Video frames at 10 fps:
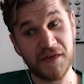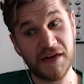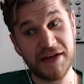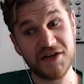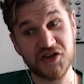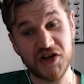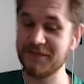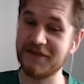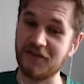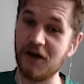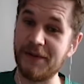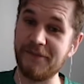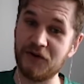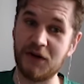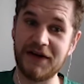in the league, James. It's got to be a
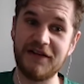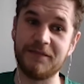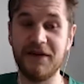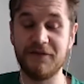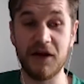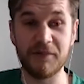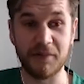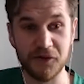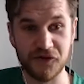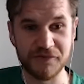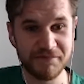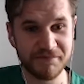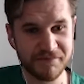must win this, mate, if we're getting promotion.